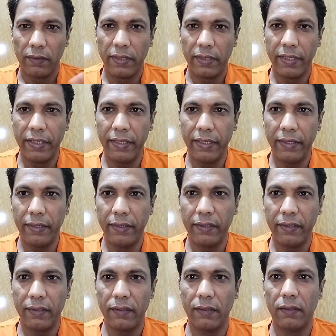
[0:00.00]

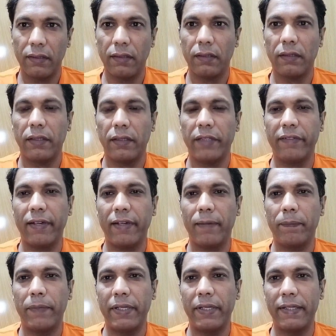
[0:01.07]
Three
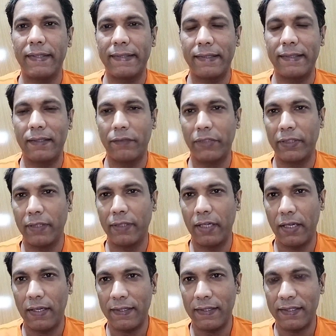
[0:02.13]
developments in the
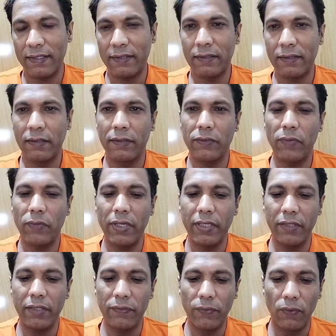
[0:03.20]
last
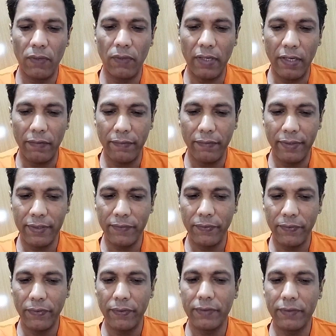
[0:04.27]
24 hours,
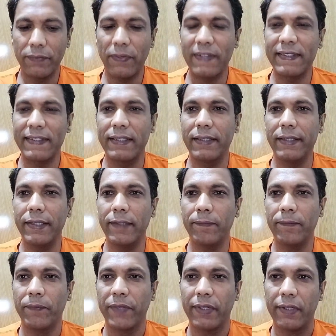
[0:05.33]
viewers.
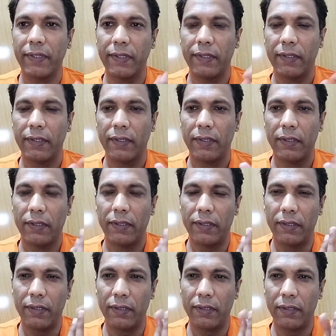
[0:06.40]
Firstly,
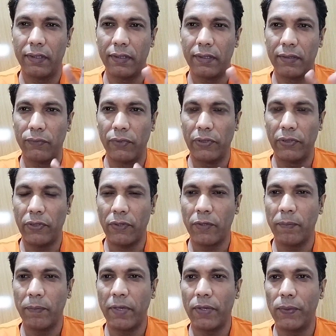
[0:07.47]
we'll talk
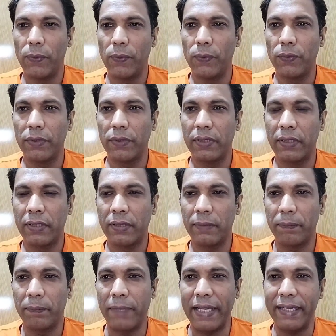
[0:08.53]
about
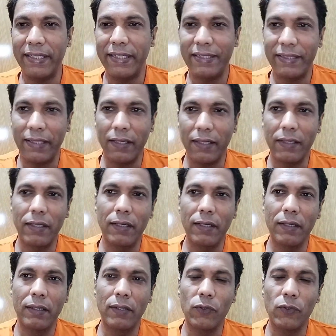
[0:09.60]

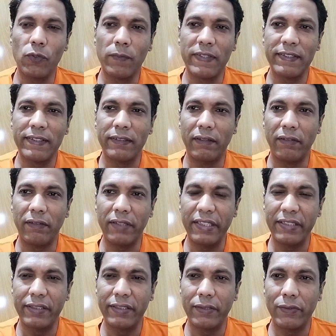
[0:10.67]
Benishangul-Gumuz
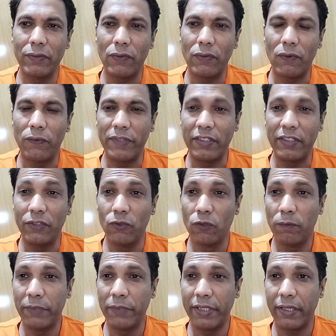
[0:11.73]
region of
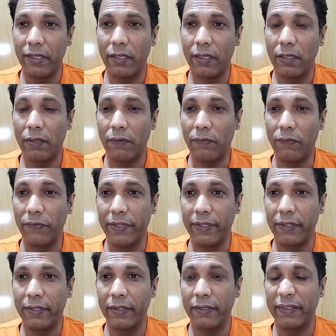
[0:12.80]
Ethiopia,
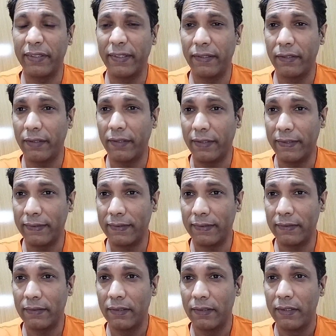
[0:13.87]
where there
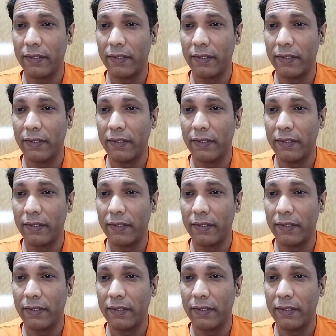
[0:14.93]
is